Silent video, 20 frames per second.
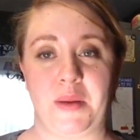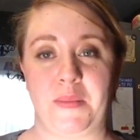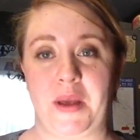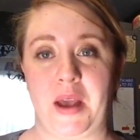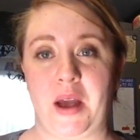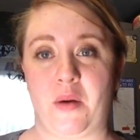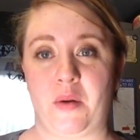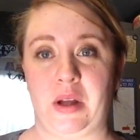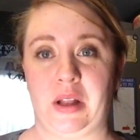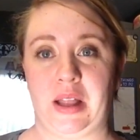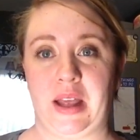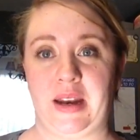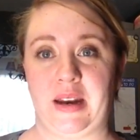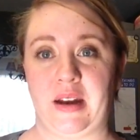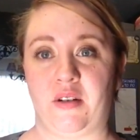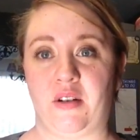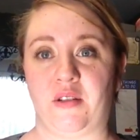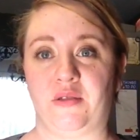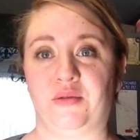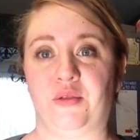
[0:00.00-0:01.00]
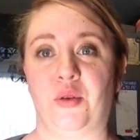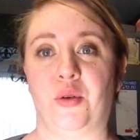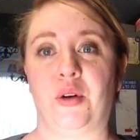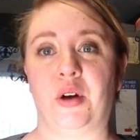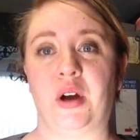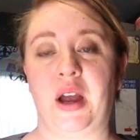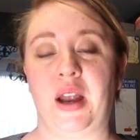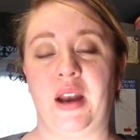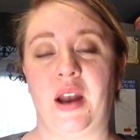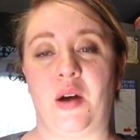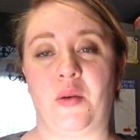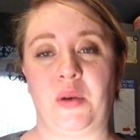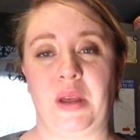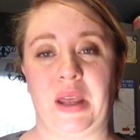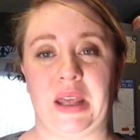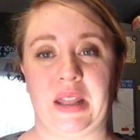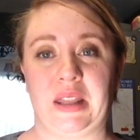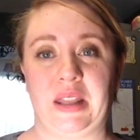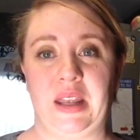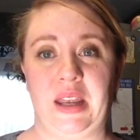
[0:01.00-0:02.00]
maybe how we lay down our floor, and how
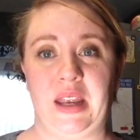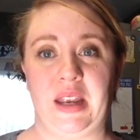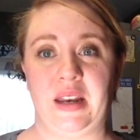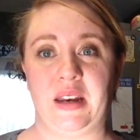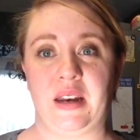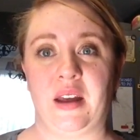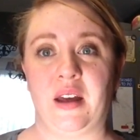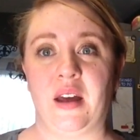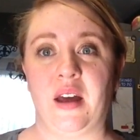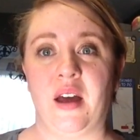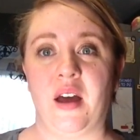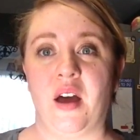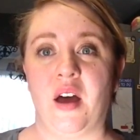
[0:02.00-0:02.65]
we clean